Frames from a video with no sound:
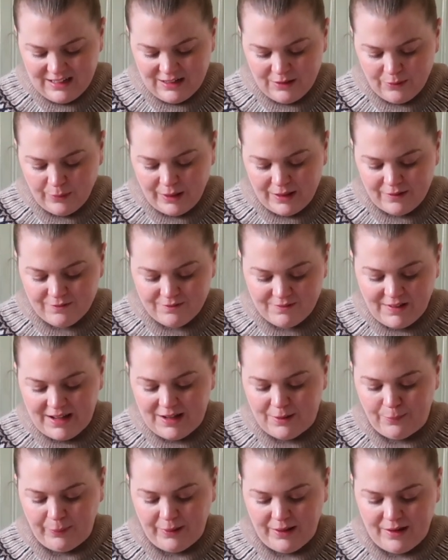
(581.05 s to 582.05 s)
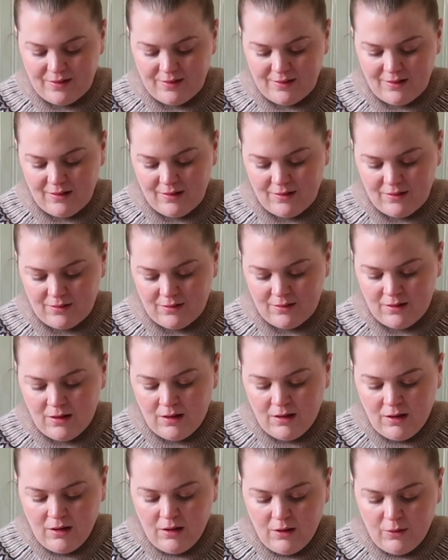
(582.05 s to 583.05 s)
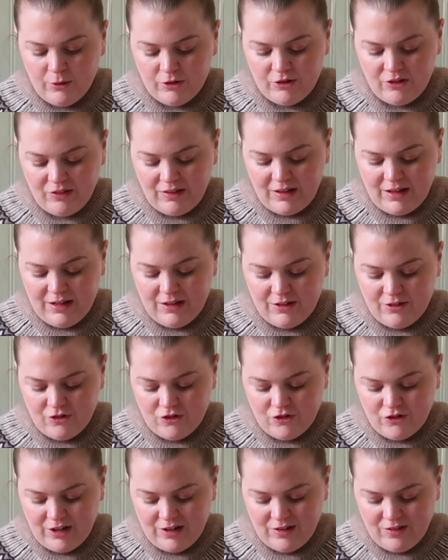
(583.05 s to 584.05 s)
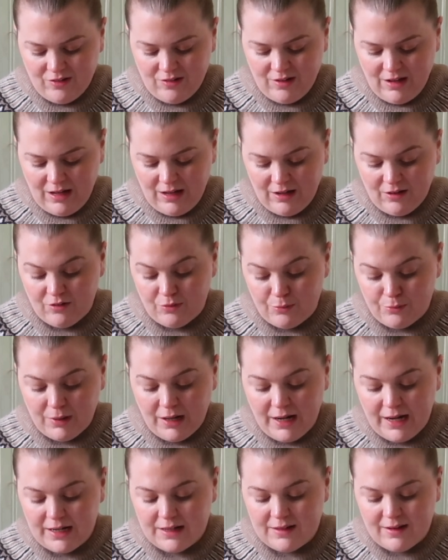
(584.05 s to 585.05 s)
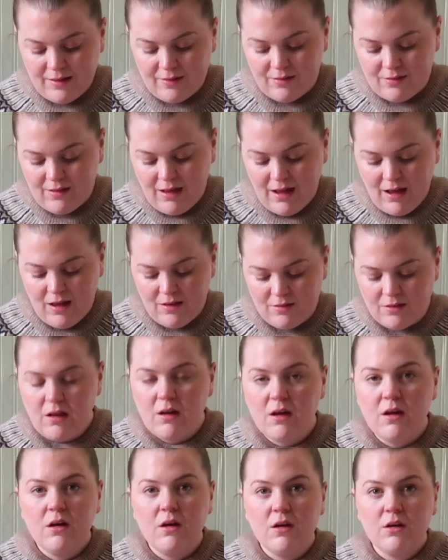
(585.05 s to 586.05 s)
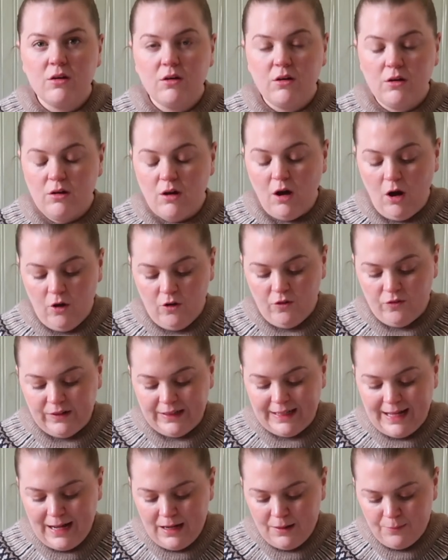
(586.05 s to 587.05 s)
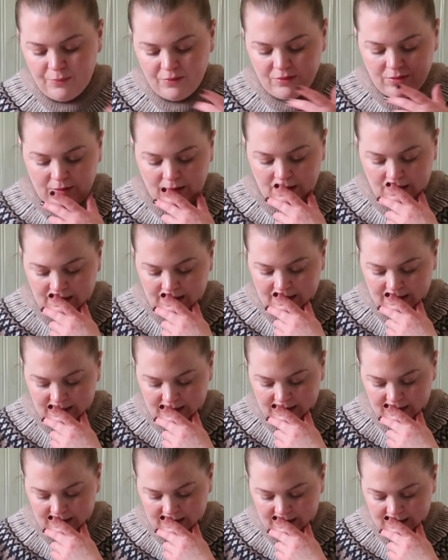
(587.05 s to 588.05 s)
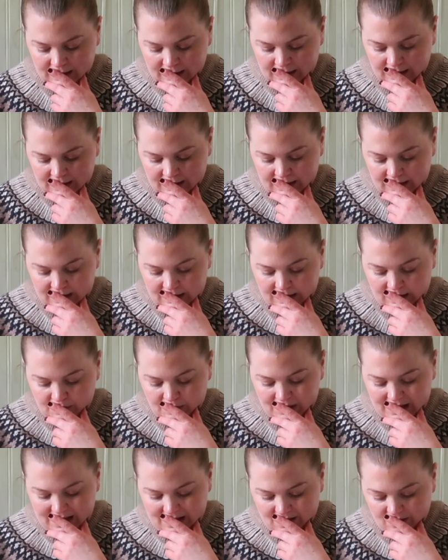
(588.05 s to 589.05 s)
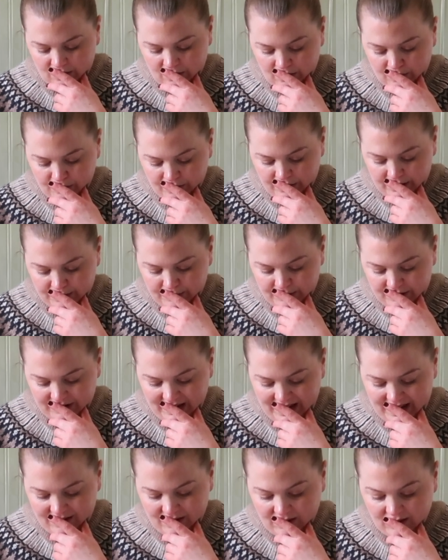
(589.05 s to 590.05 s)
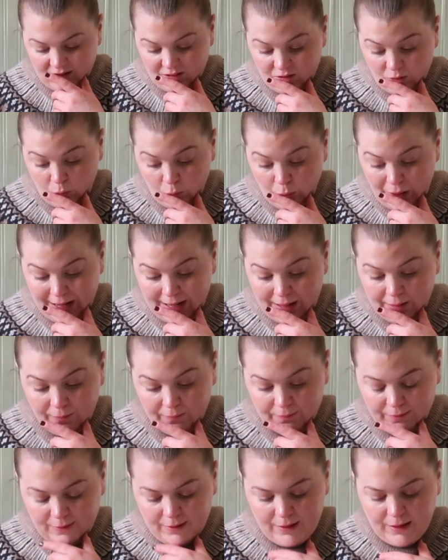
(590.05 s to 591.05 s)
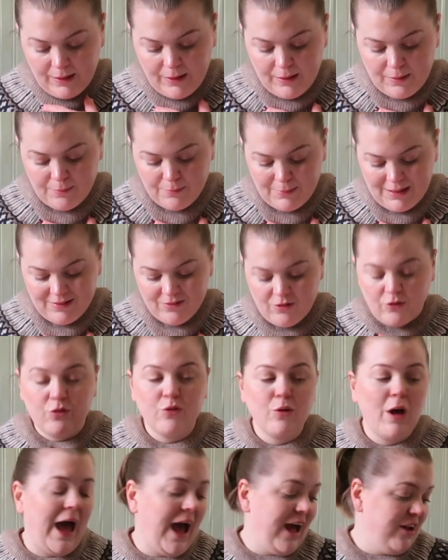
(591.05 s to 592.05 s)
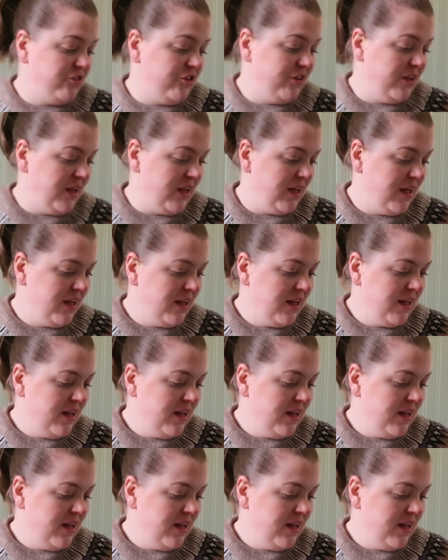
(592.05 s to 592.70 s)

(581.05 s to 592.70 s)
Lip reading: where the fireplace is, which is interesting because mine downstairs overlaps, but these all pretty much end square on the mantle. So actually